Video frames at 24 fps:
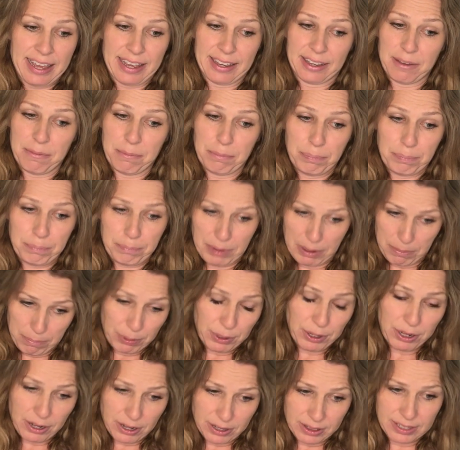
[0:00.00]
It can be
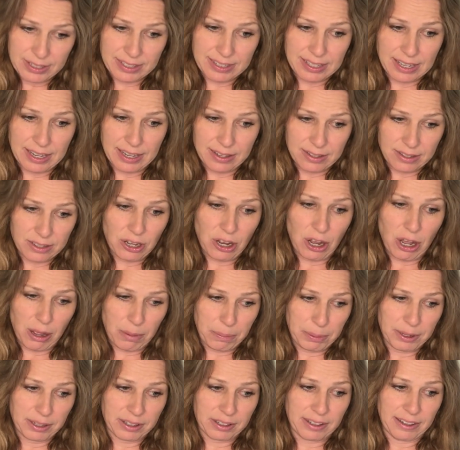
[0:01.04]
put on the skin
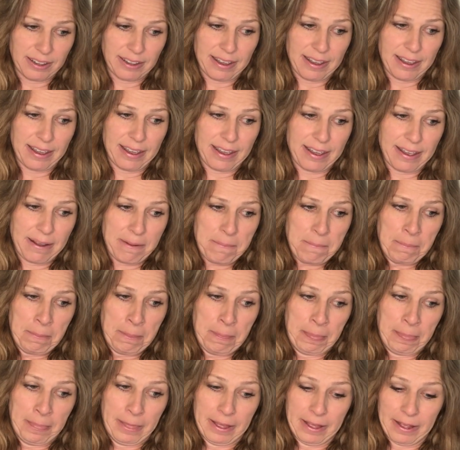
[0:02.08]
topically.
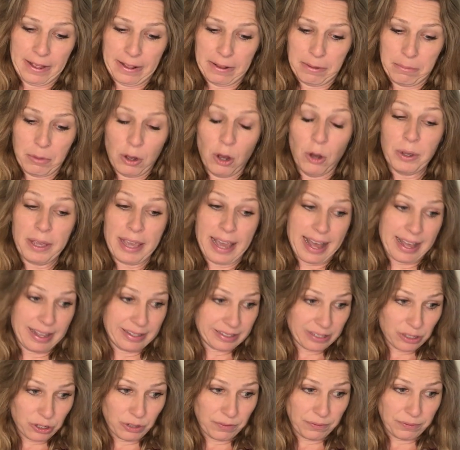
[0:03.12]
Um, oh yeah,
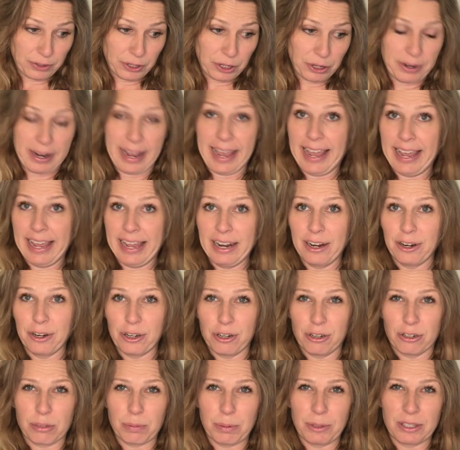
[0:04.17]
it's good for your hair.
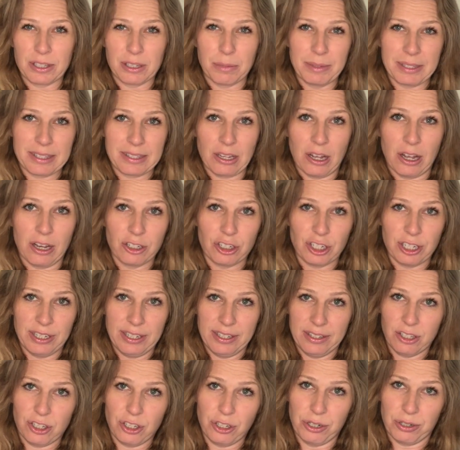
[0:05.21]
You're supposed to massage it
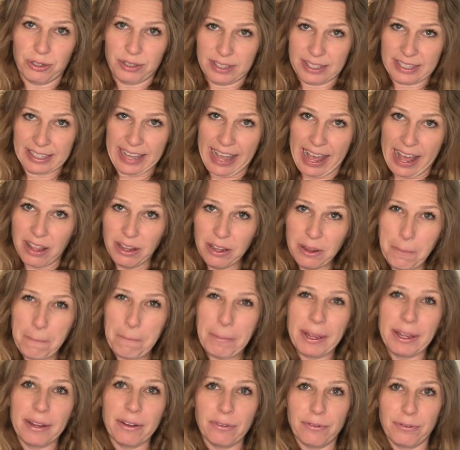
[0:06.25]
into your
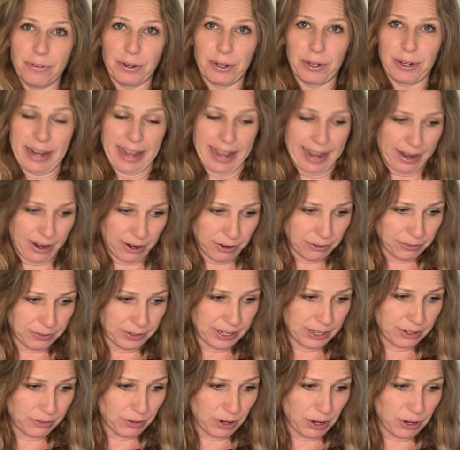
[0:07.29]
scalp for hair
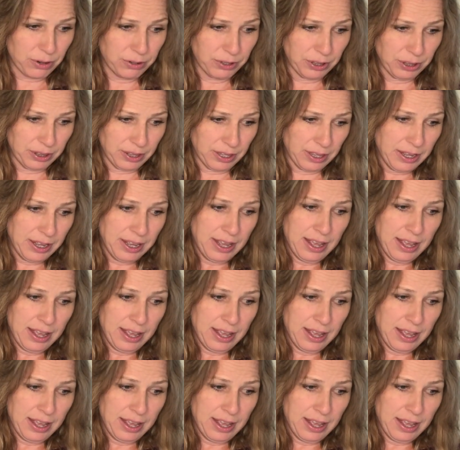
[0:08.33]
regrowth.